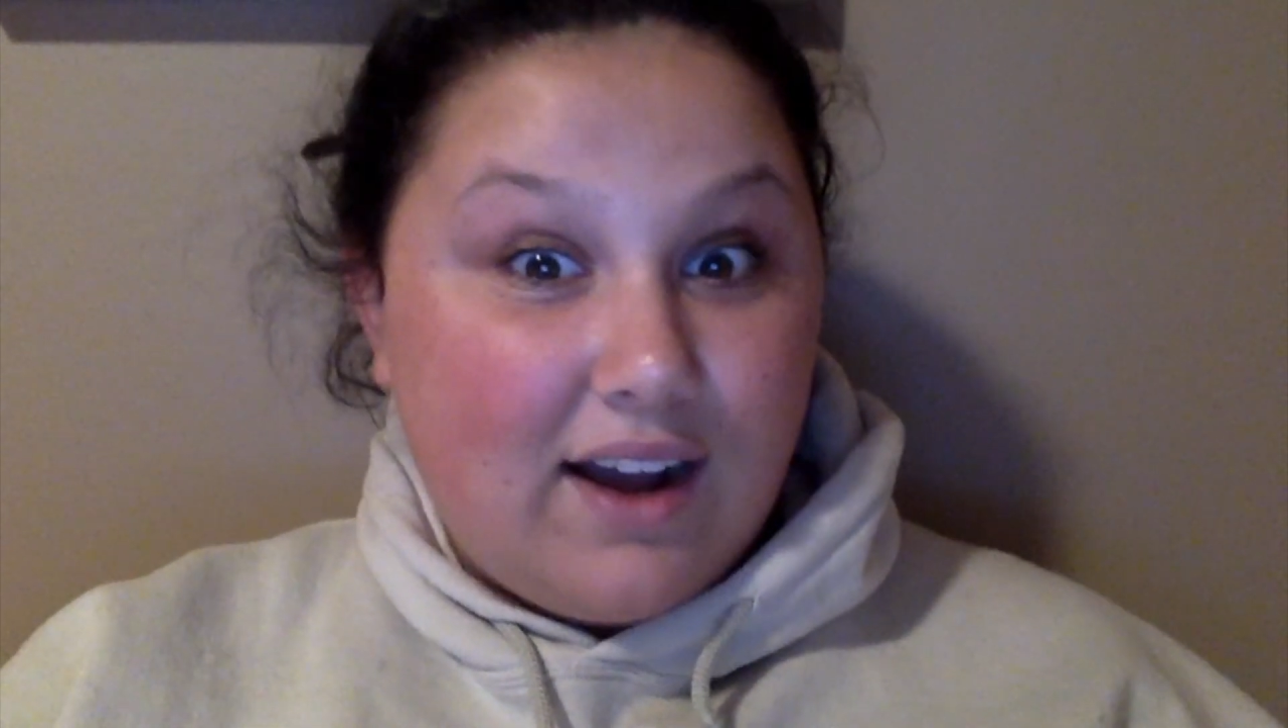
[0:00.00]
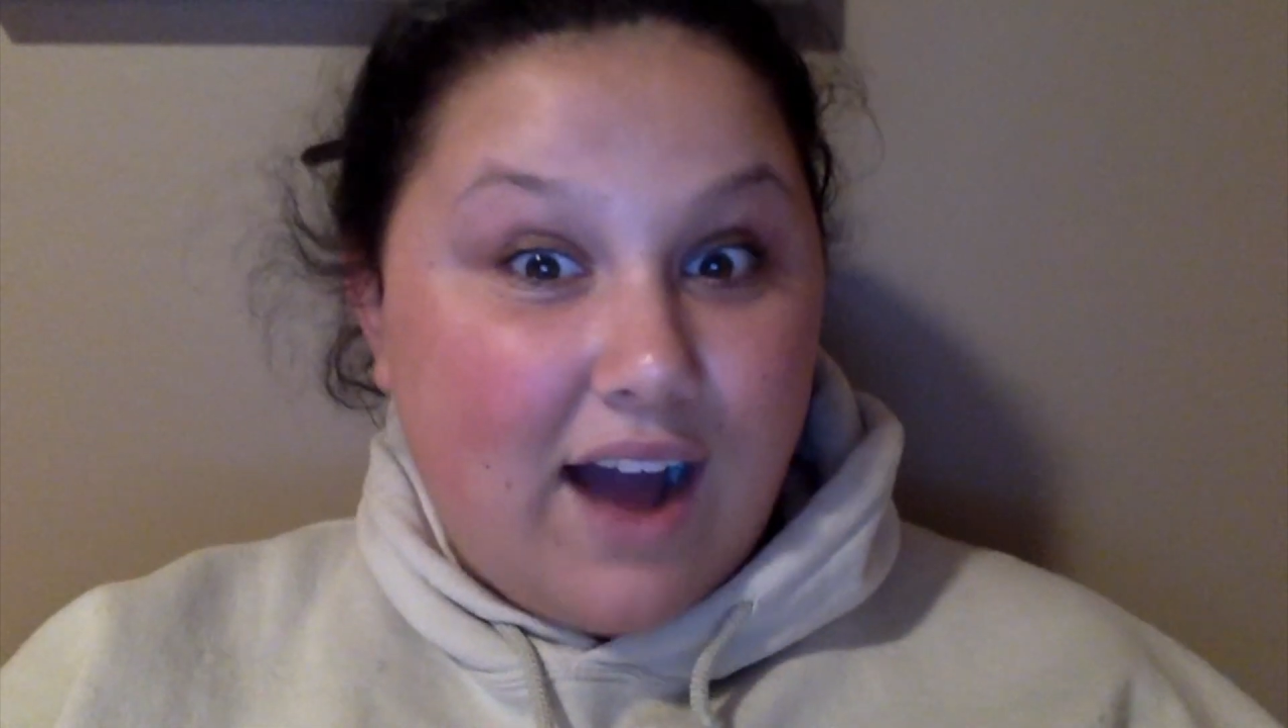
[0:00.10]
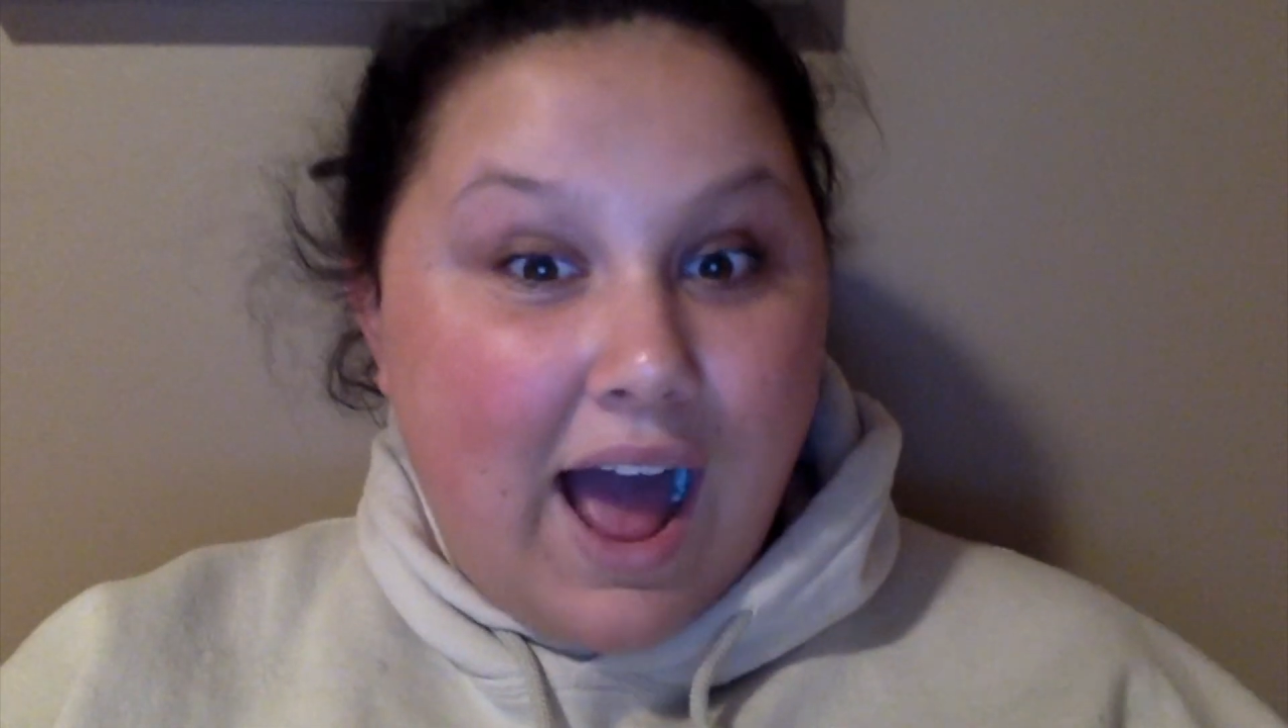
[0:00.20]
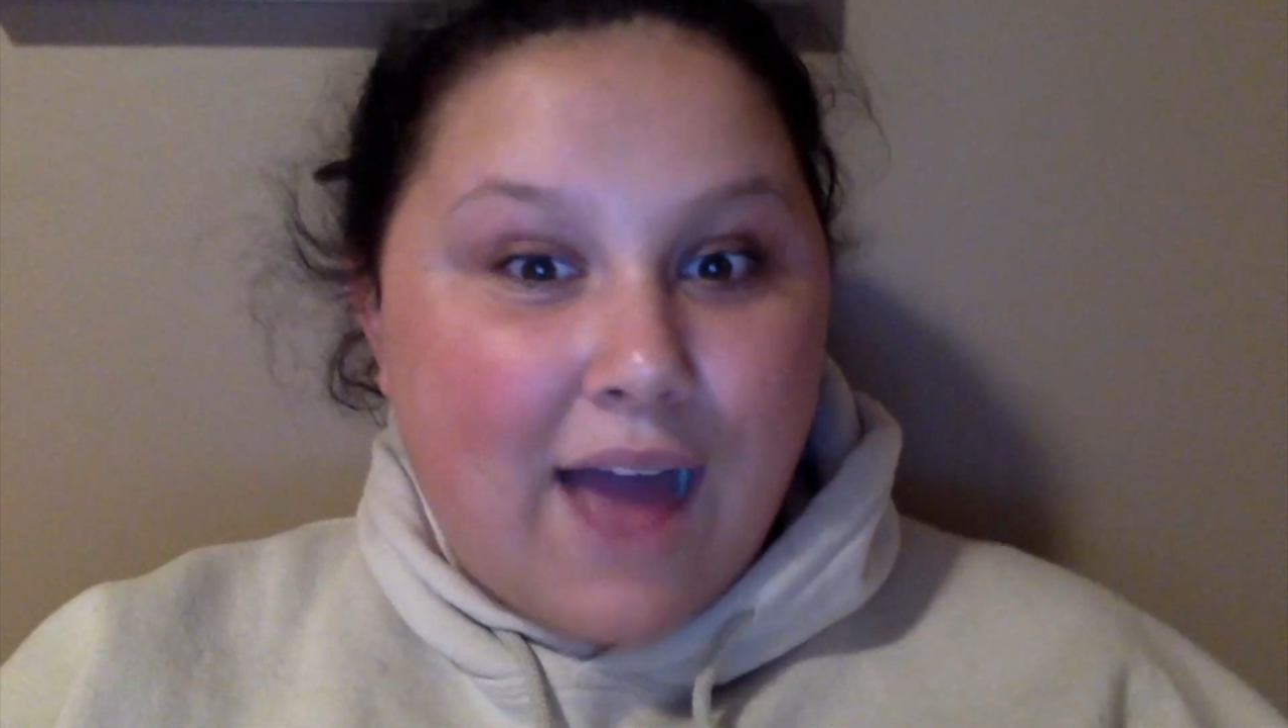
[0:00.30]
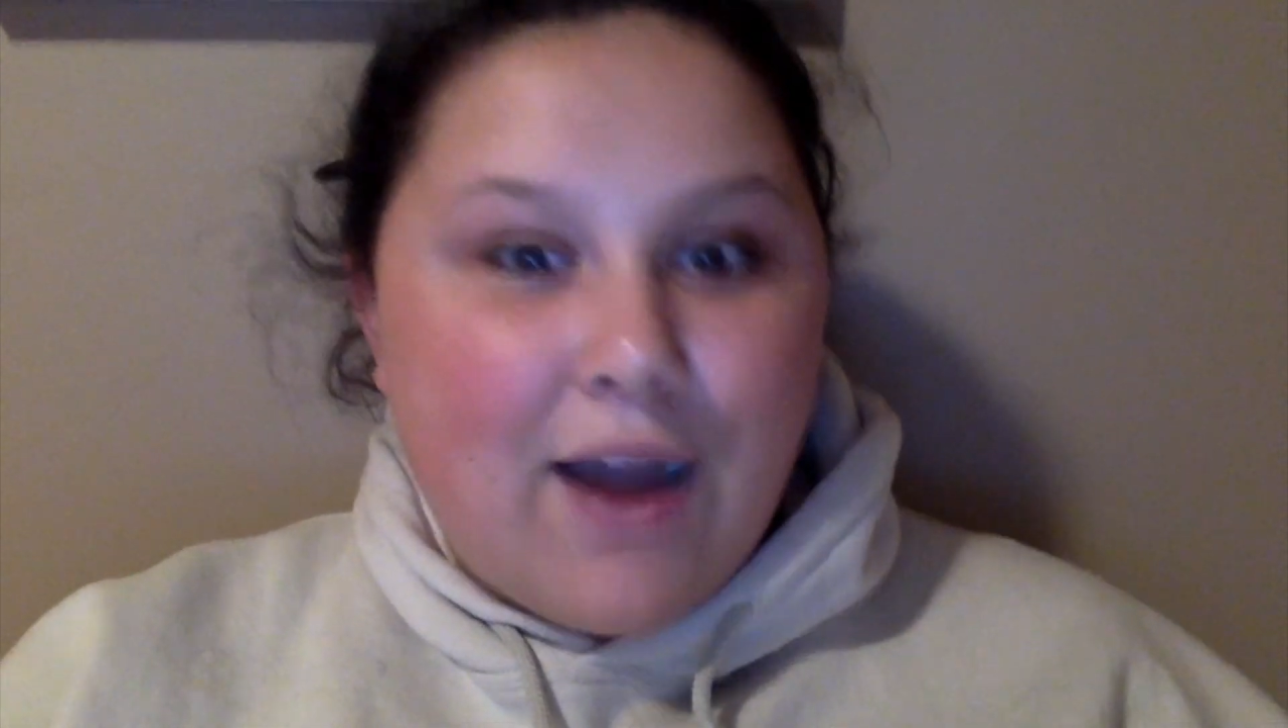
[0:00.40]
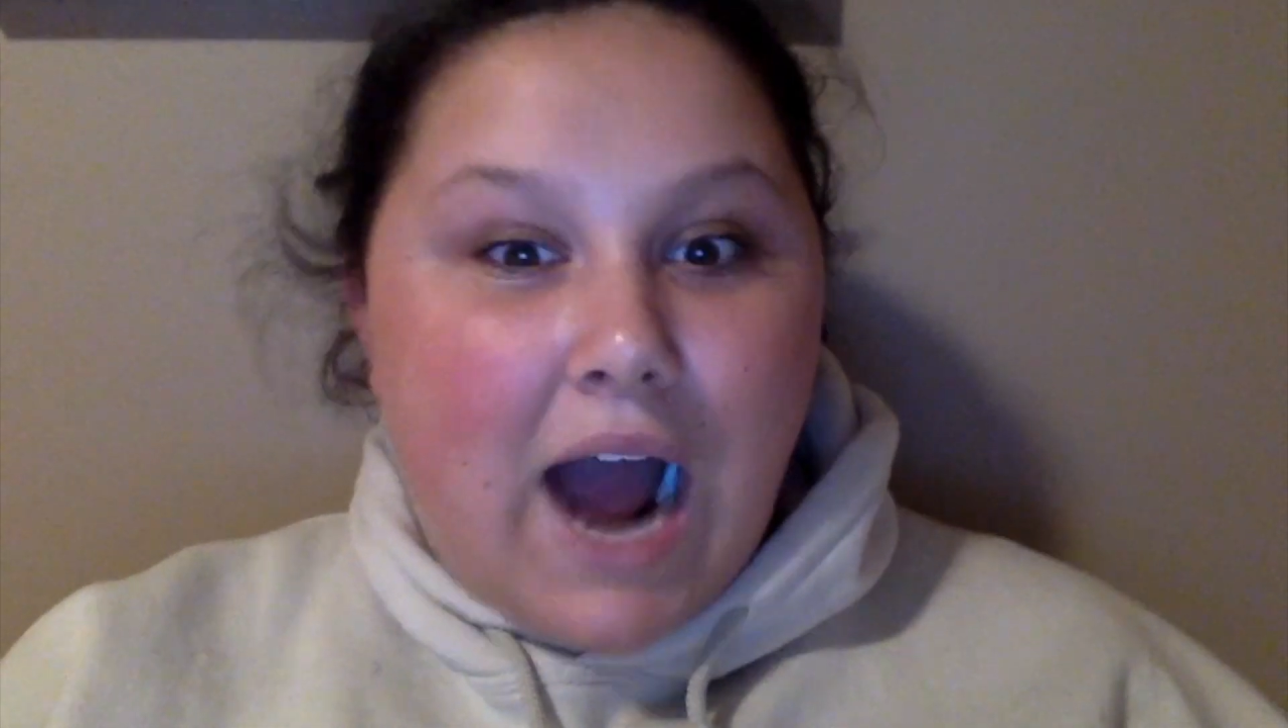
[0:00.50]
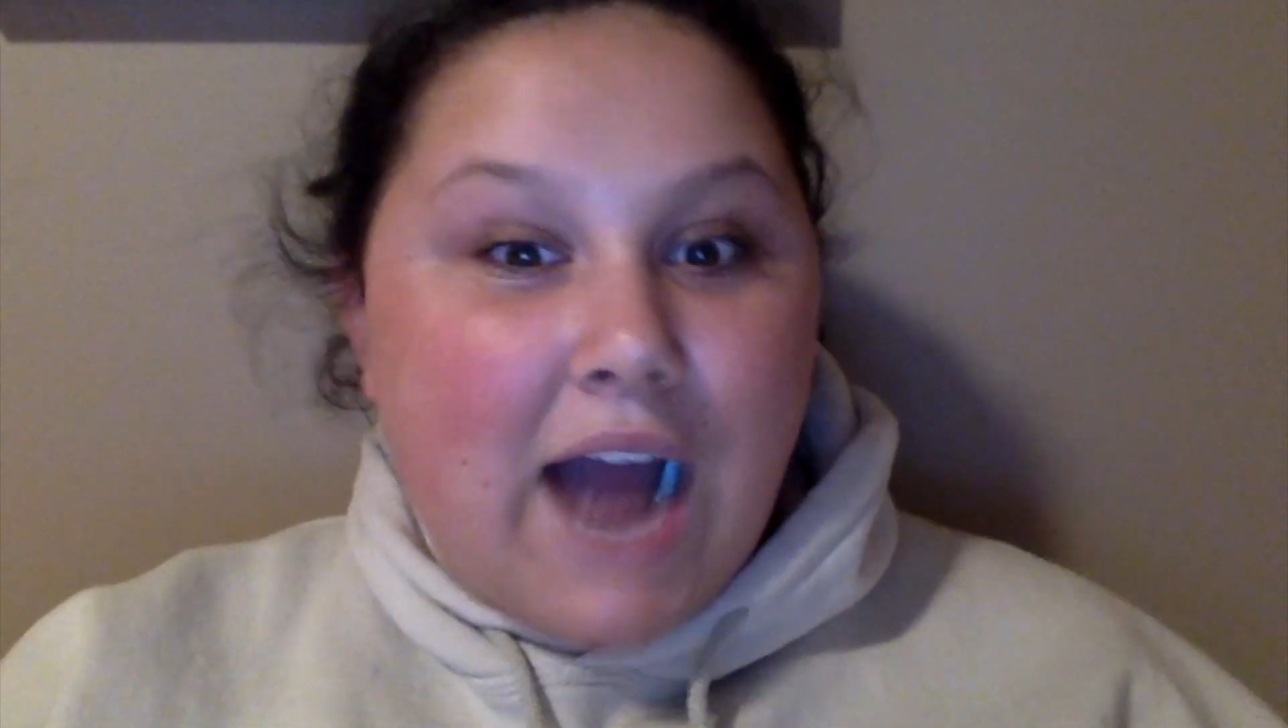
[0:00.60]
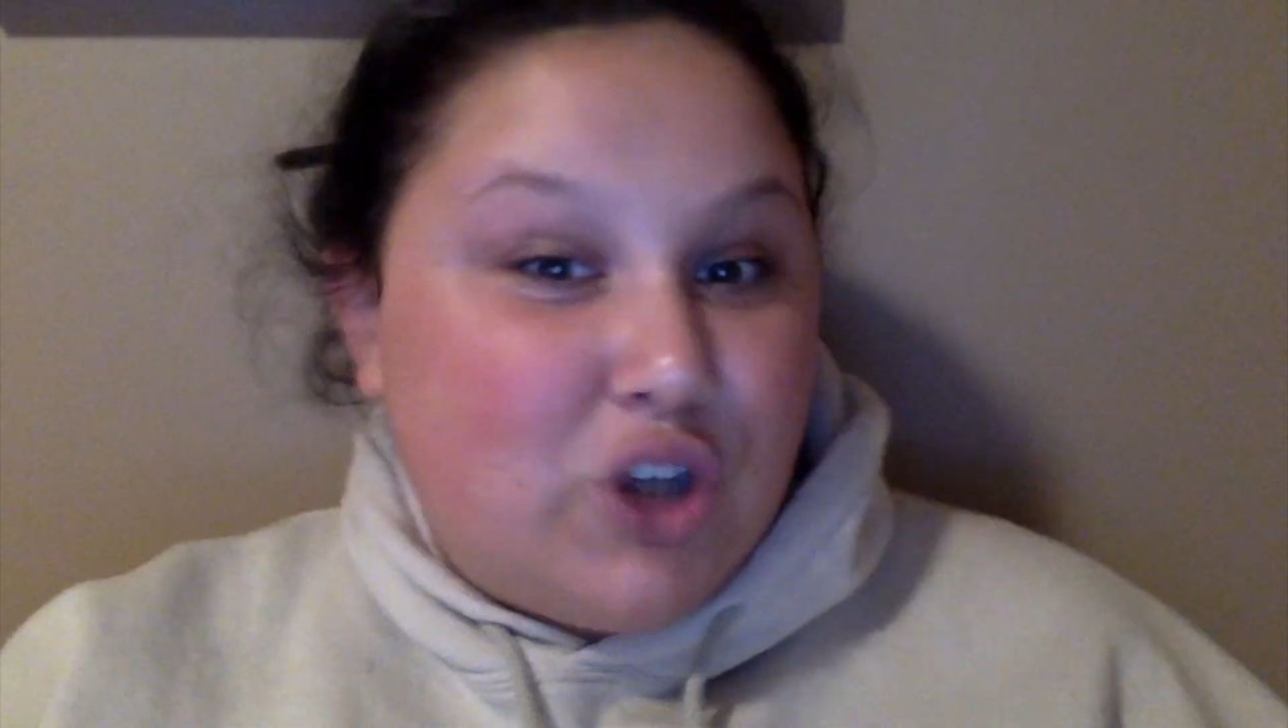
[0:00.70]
I, I